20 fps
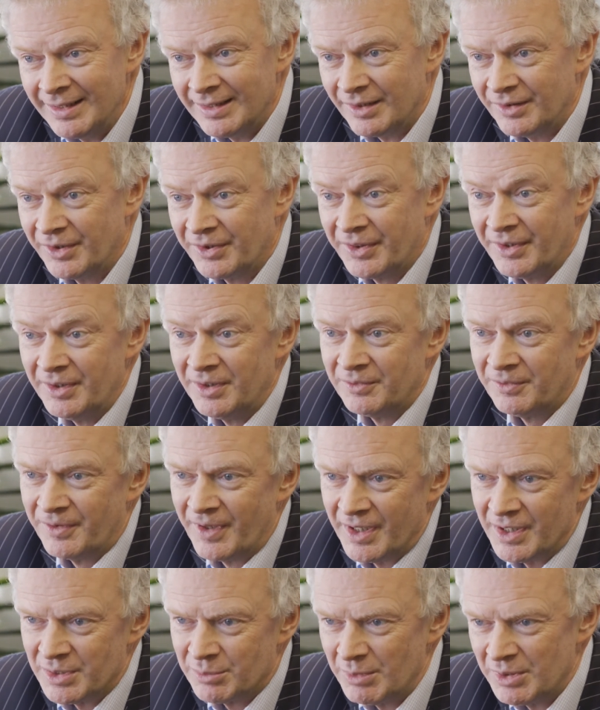And the third
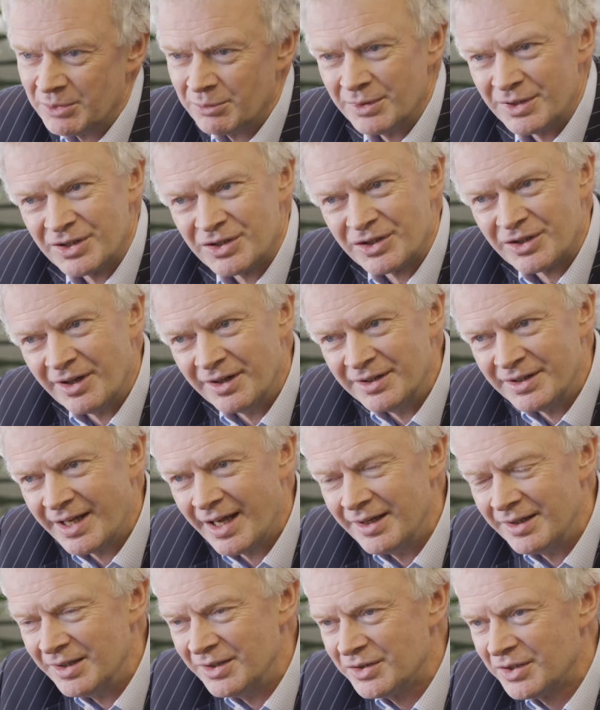phase, which we're just starting to
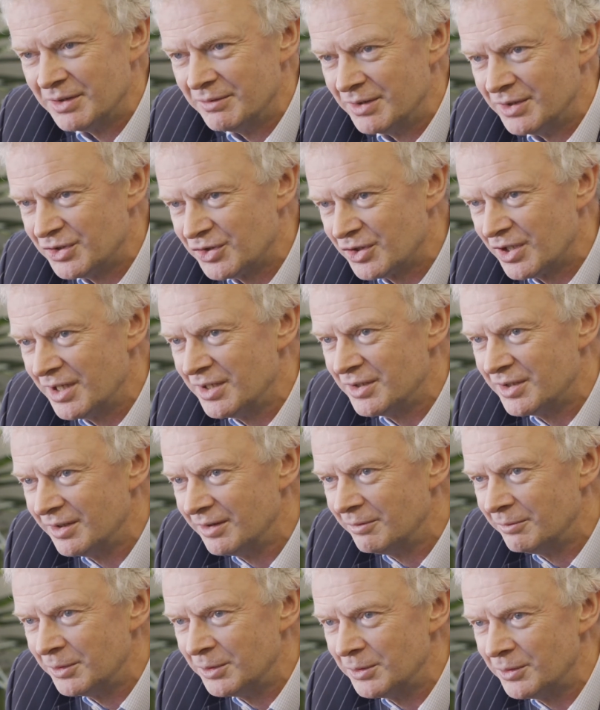get into, is changing
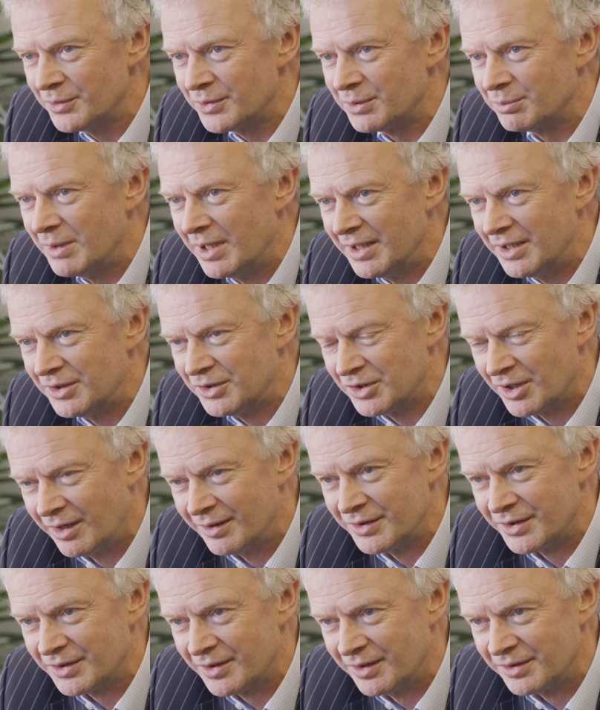the rules, where you
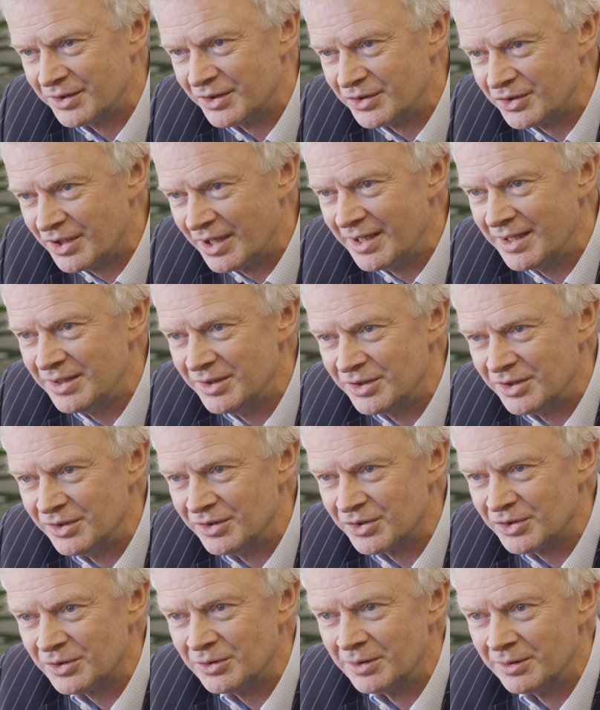start to change
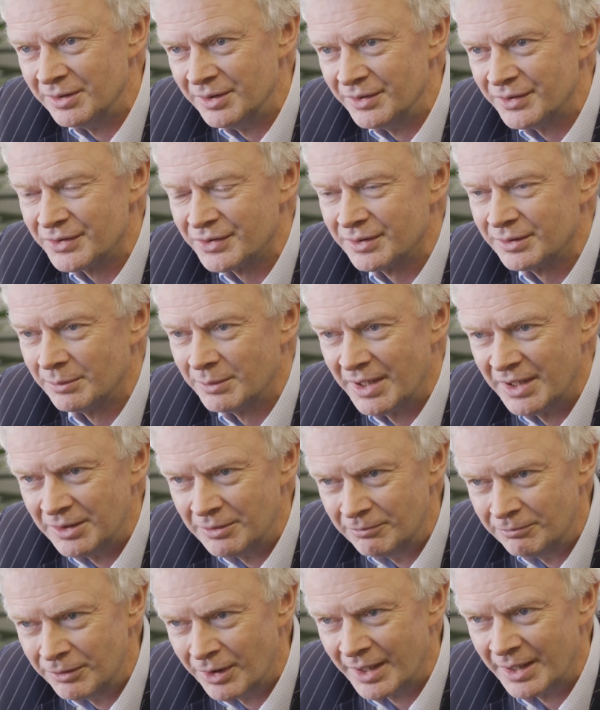insurance, the way
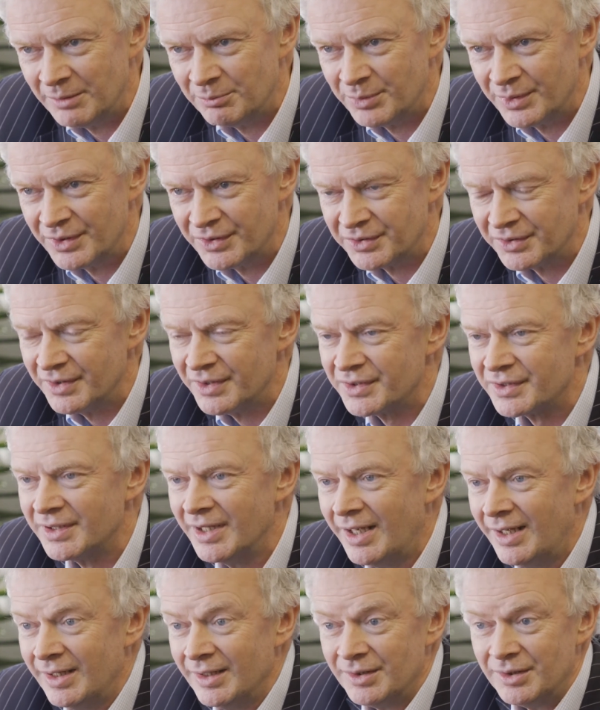you write business
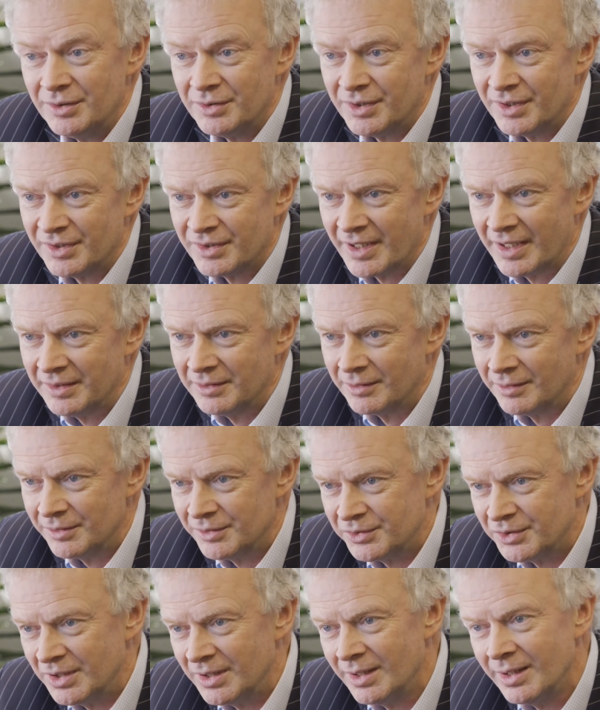using
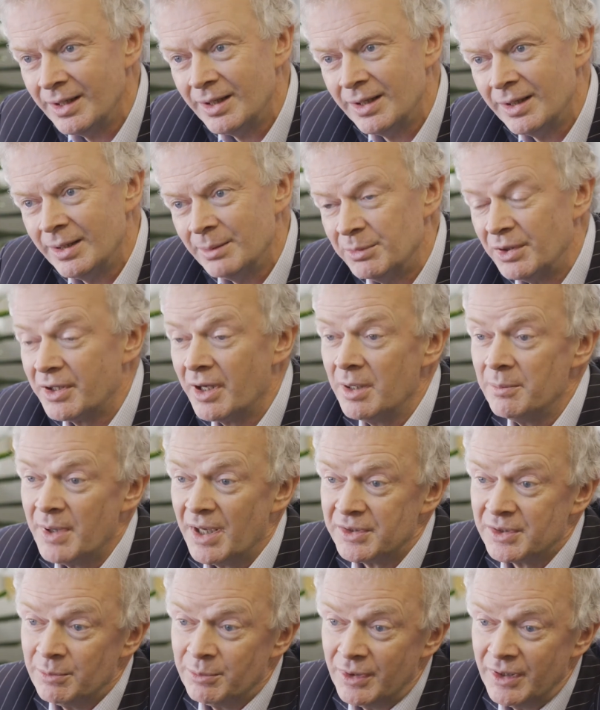technology. But going
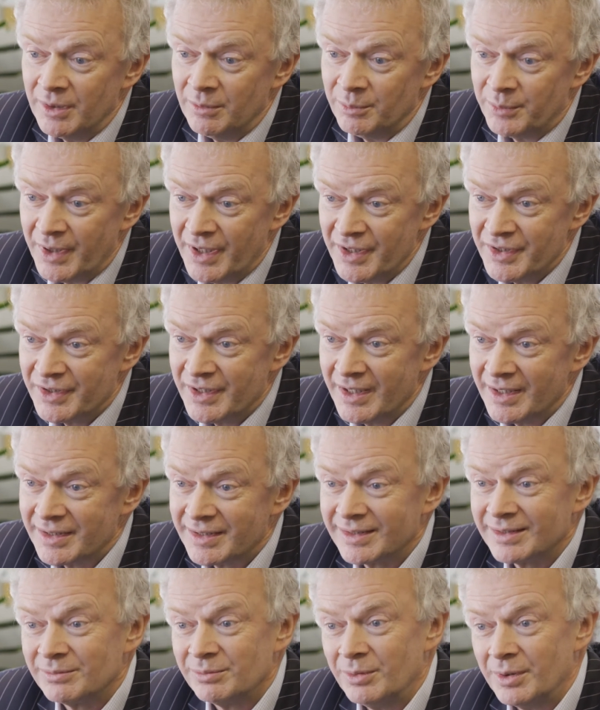back to Brilliant
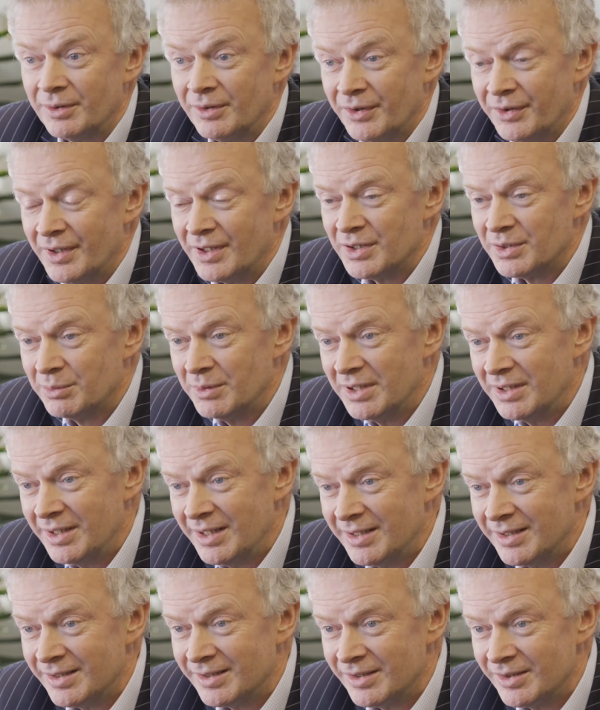Basics, one of the things we
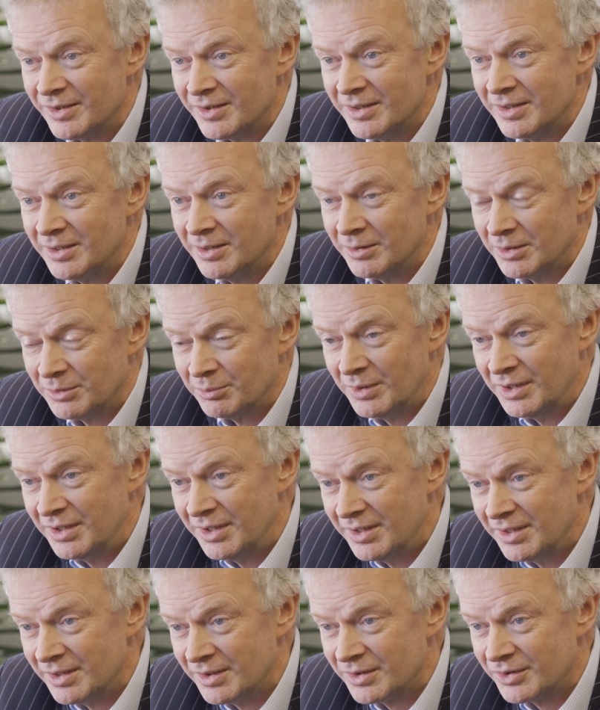needed to do is we
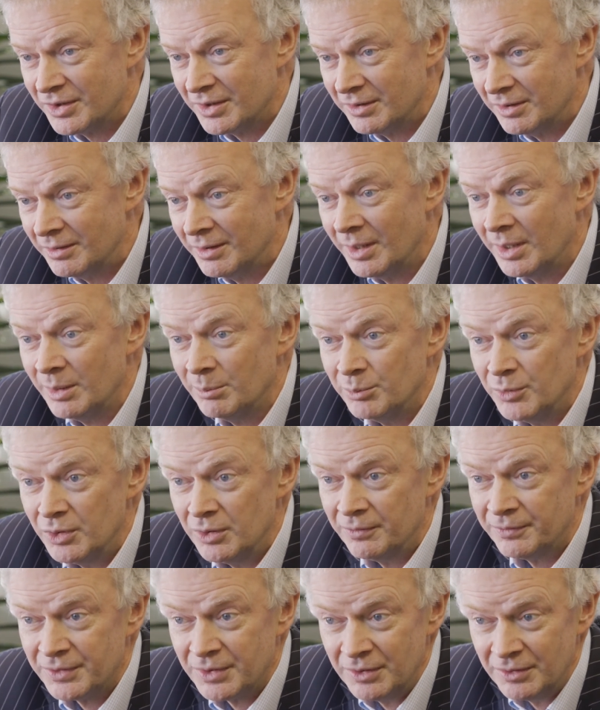needed to
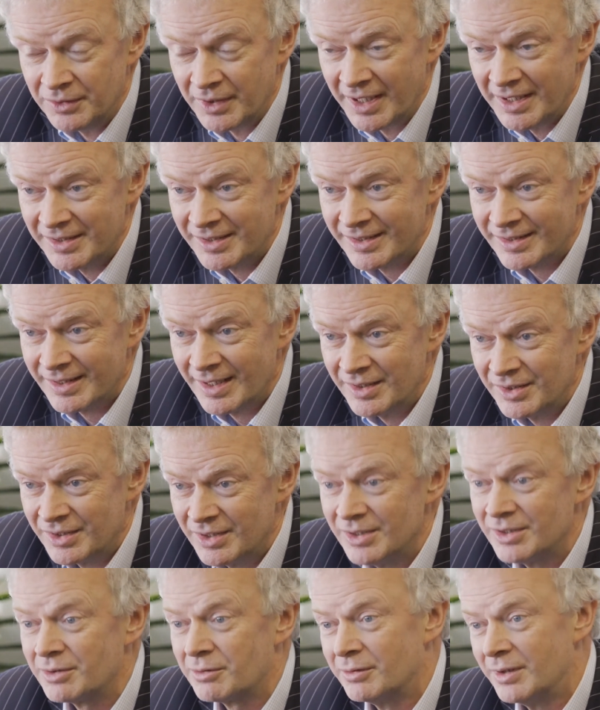move 2 data
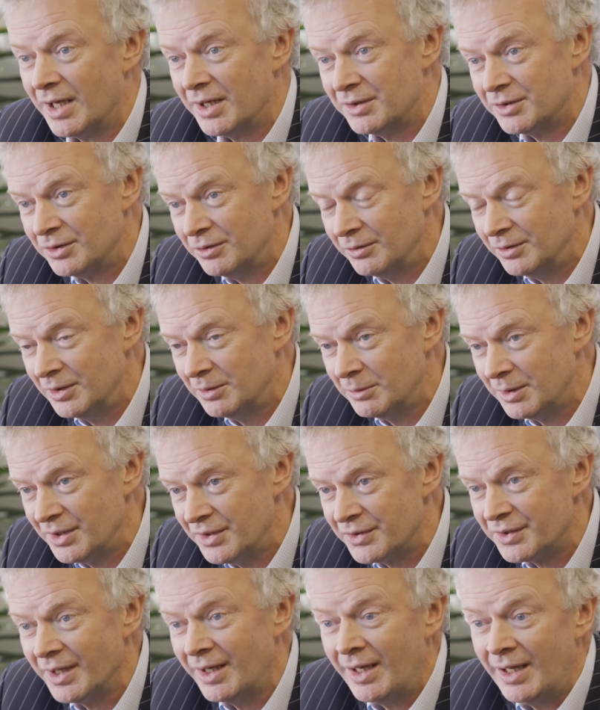centres, create 2 new
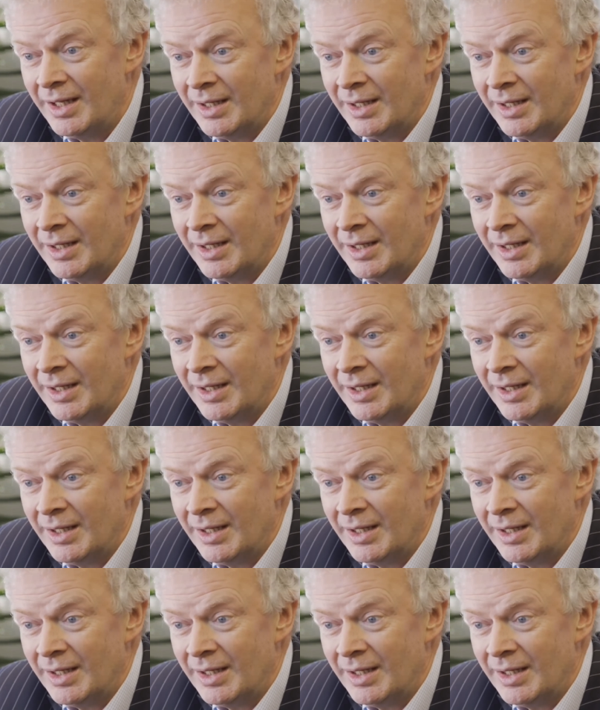ones.